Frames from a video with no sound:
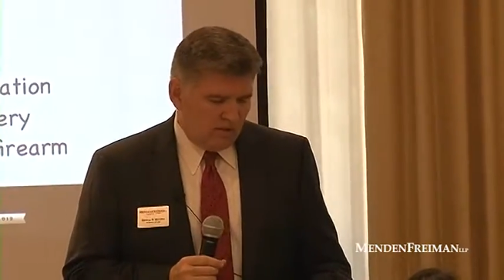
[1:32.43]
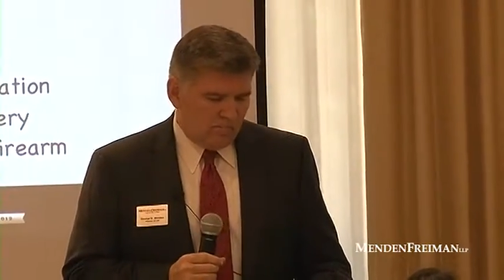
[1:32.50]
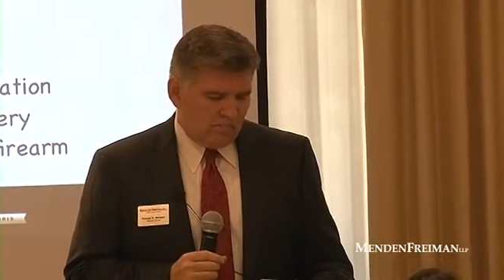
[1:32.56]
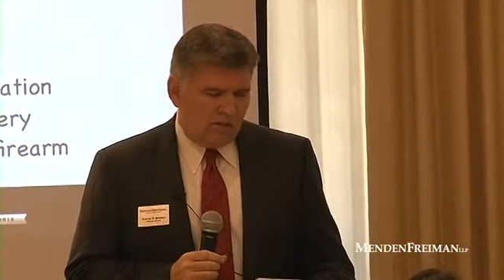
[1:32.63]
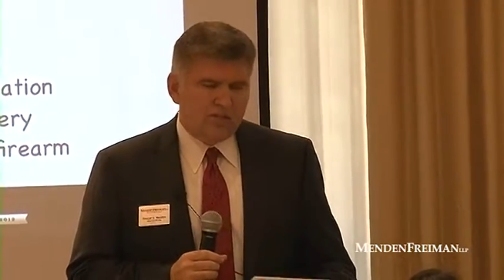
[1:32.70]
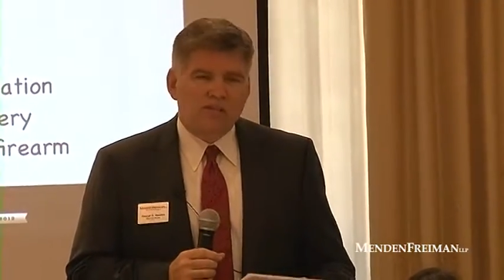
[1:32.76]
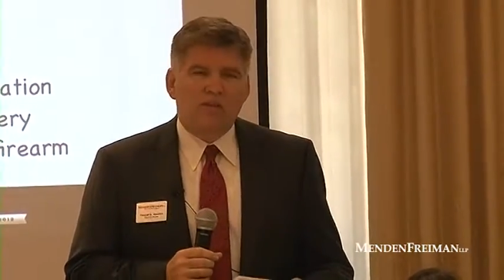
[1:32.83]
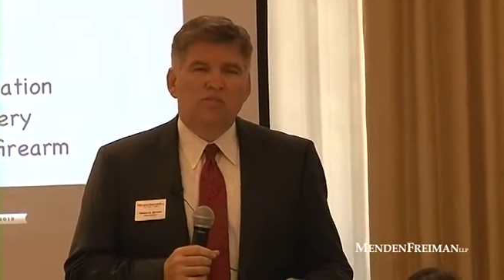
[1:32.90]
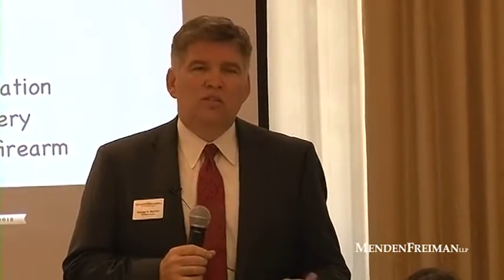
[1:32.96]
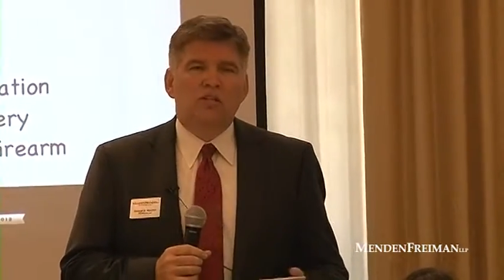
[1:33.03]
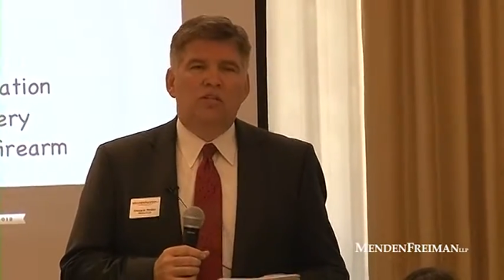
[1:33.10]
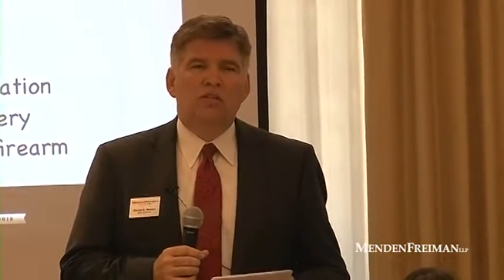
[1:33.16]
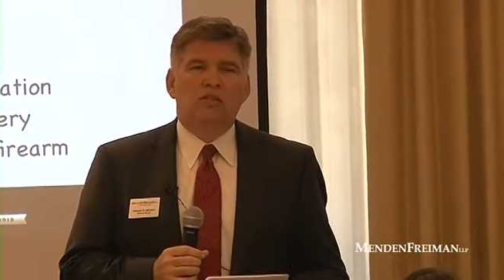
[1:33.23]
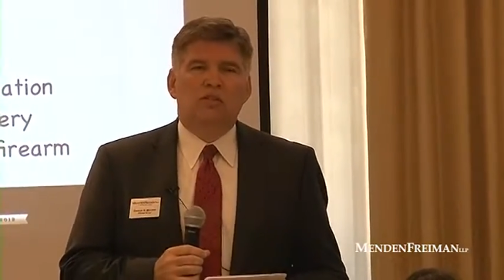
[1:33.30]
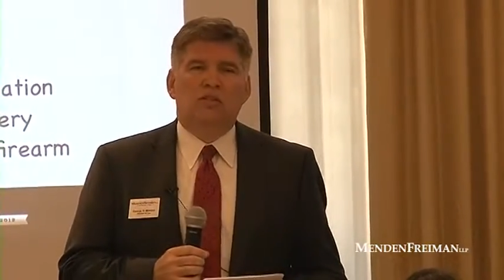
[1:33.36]
My
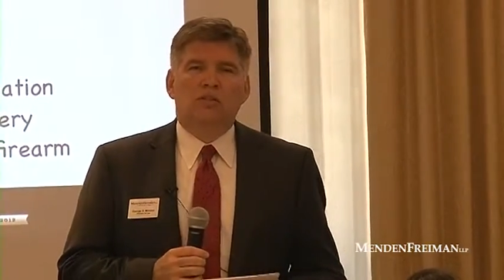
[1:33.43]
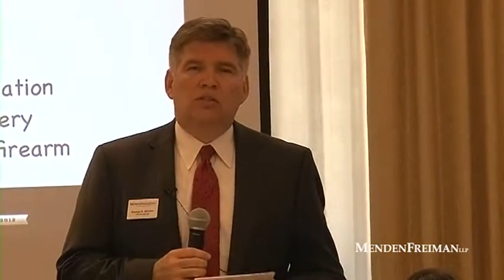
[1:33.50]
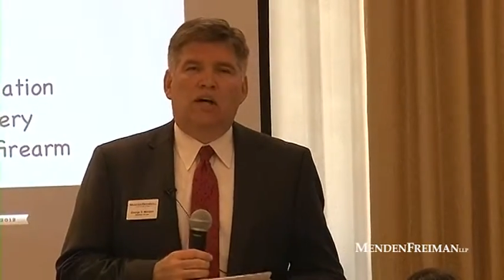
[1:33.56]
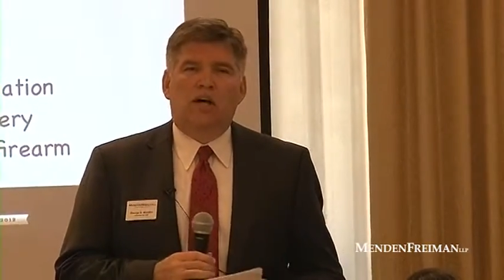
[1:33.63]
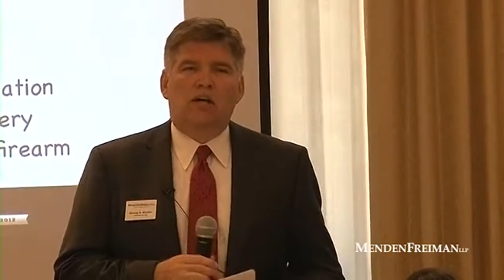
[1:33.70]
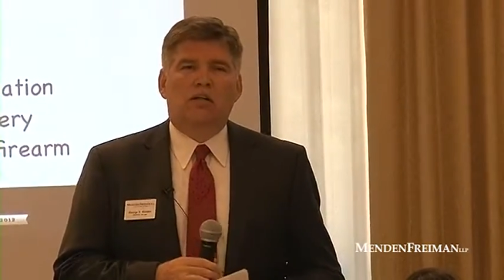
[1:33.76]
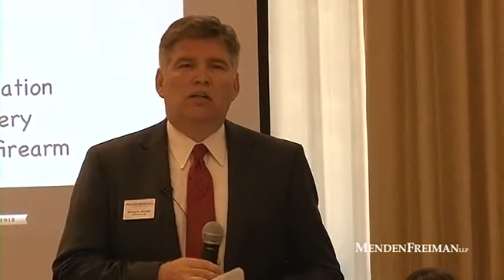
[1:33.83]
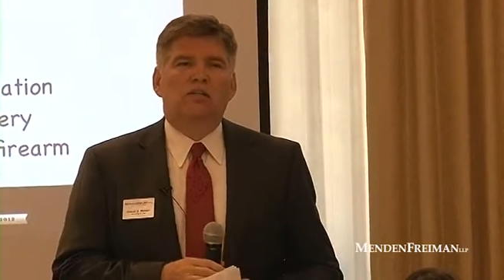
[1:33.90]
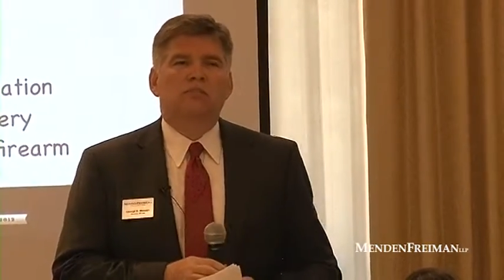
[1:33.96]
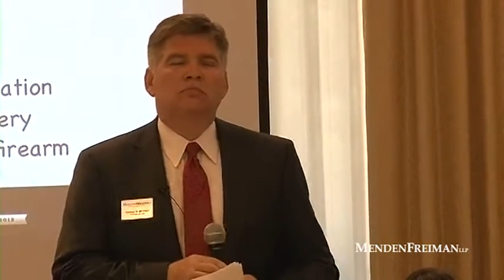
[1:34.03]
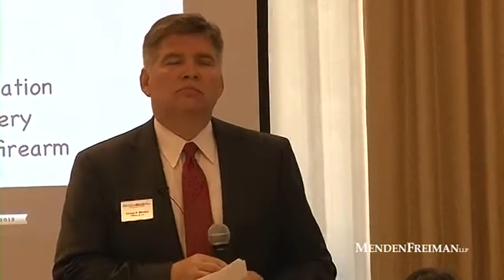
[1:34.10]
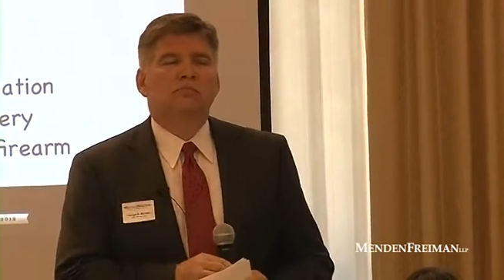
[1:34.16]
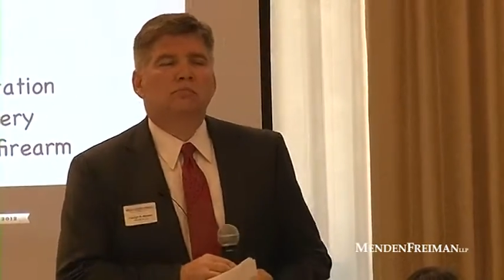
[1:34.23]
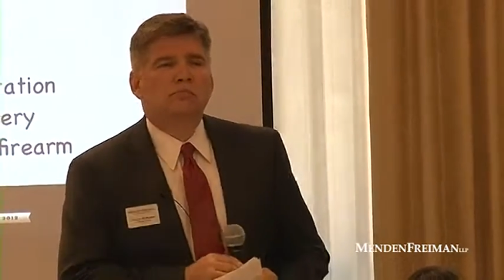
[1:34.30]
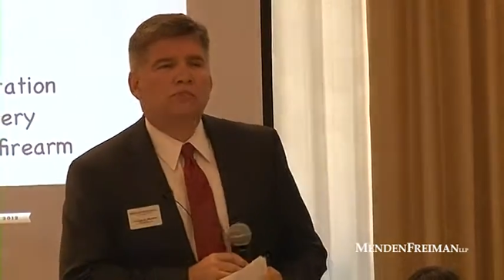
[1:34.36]
17-year-old daughter
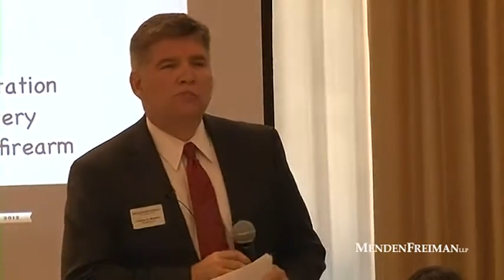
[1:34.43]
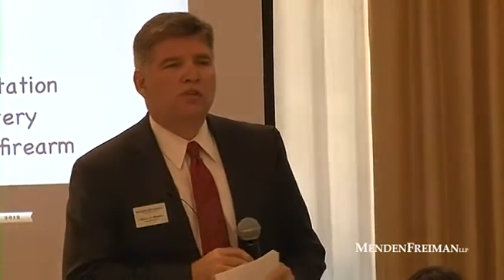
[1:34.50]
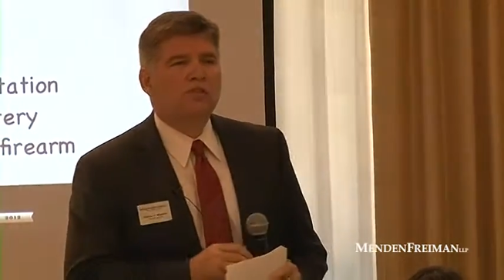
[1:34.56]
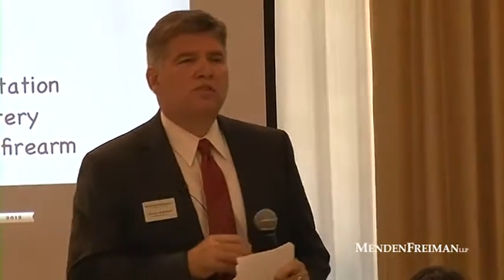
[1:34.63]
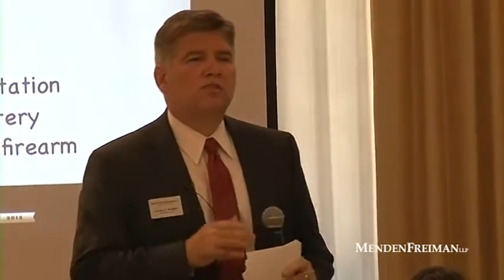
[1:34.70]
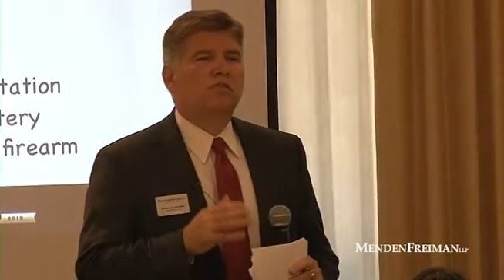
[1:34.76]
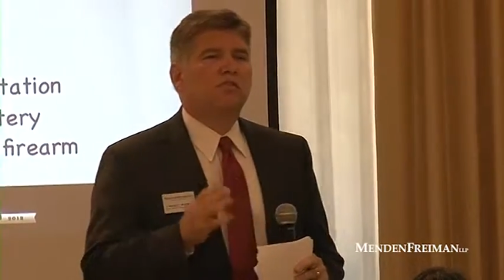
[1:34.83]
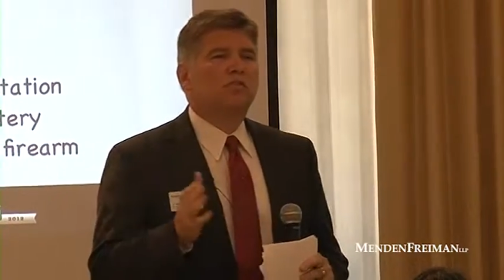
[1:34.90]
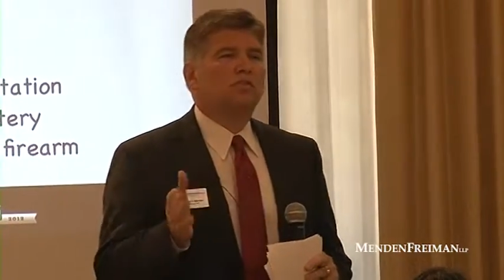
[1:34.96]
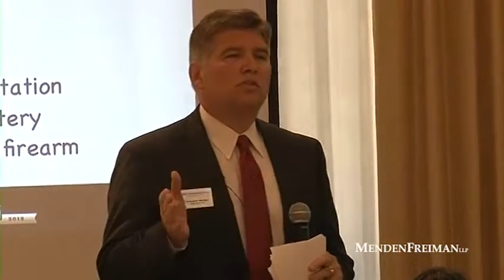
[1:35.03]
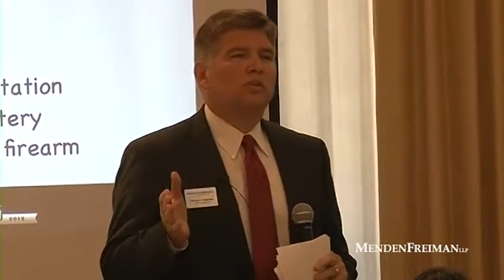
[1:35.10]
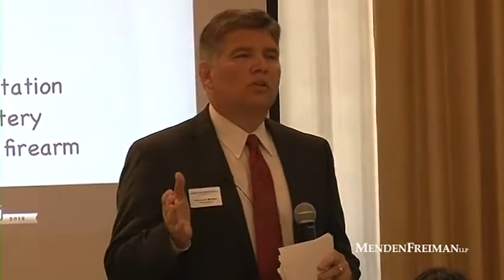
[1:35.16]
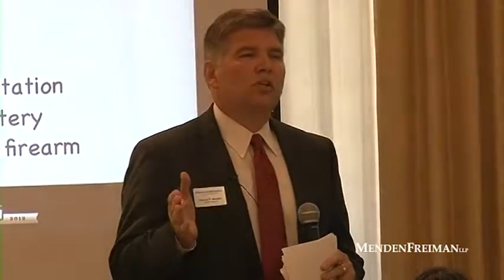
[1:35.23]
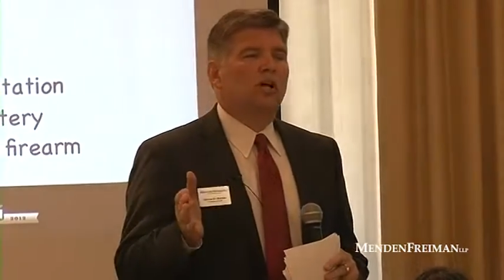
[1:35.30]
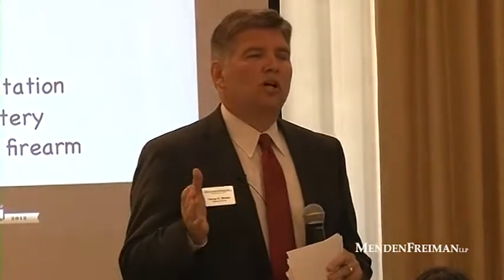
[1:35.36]
visits a
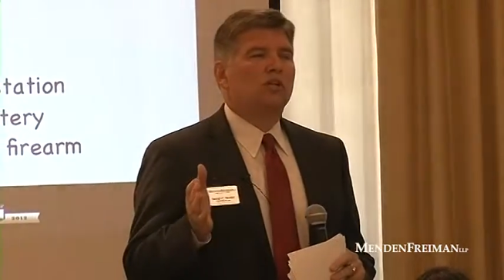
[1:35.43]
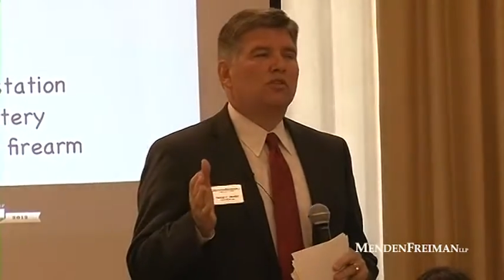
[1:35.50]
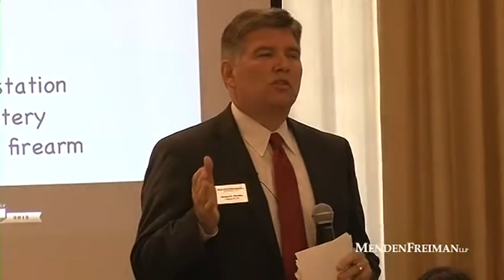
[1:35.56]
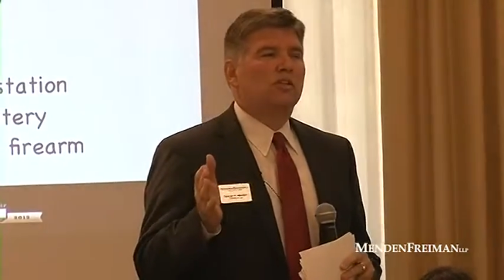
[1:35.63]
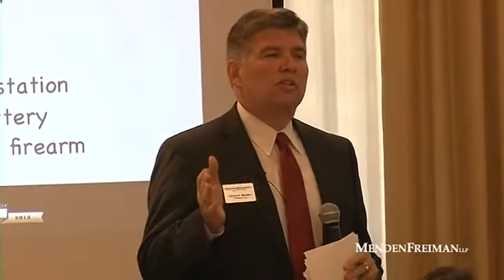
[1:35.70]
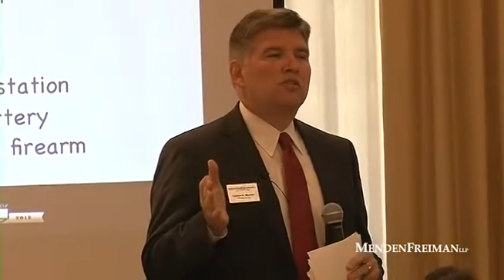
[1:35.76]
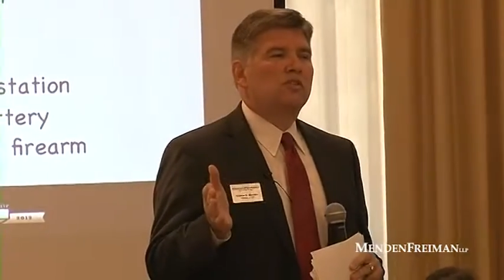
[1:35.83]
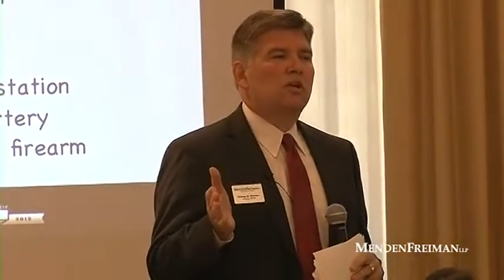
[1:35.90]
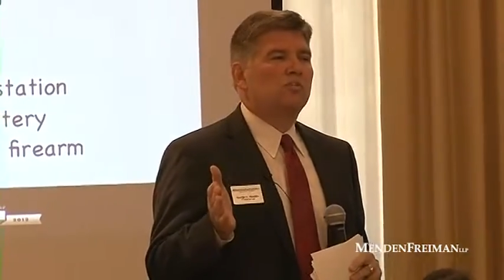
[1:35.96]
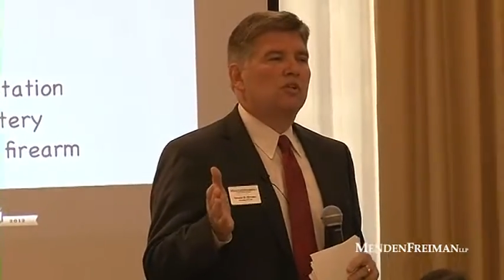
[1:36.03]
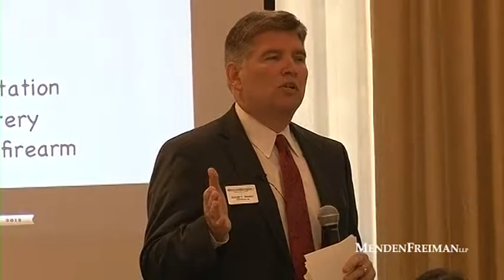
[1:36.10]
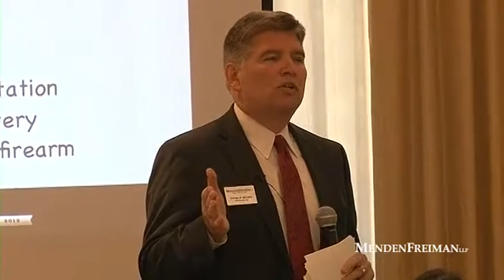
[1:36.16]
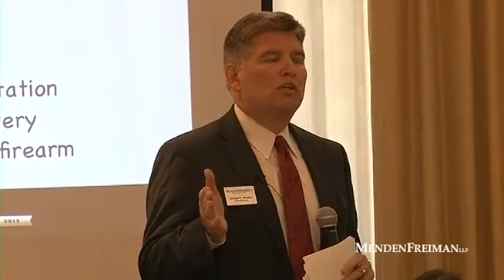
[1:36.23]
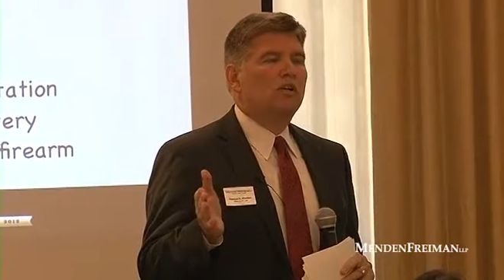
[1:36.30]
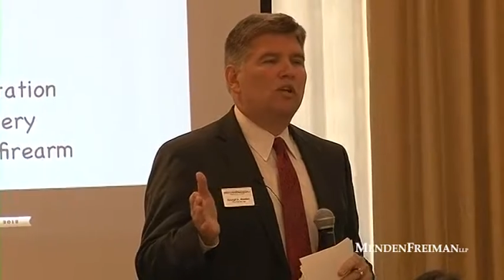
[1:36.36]
schoolyard during the summer
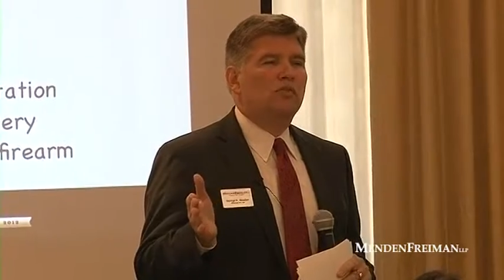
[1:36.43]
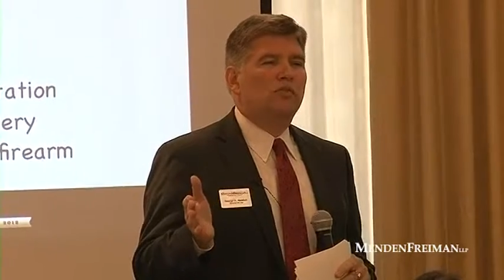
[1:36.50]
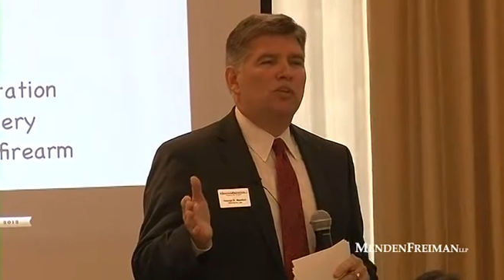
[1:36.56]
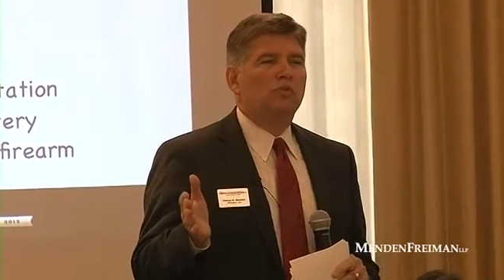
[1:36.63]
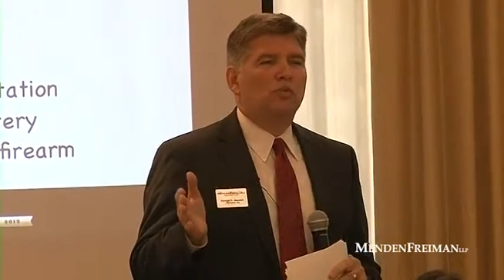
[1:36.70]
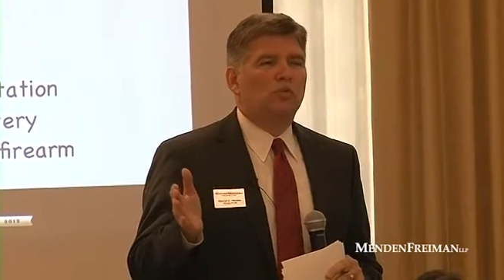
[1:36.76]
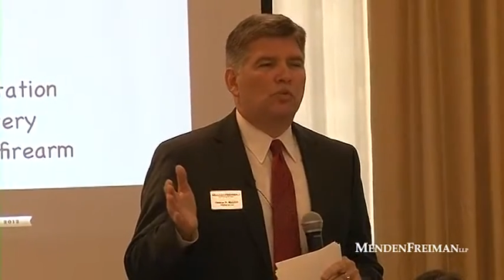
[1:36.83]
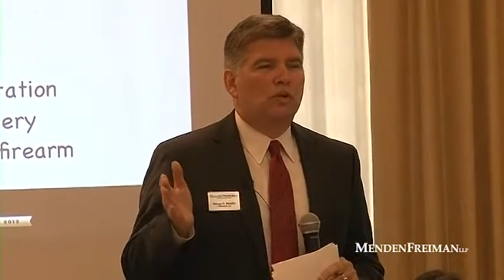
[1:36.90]
in the evening with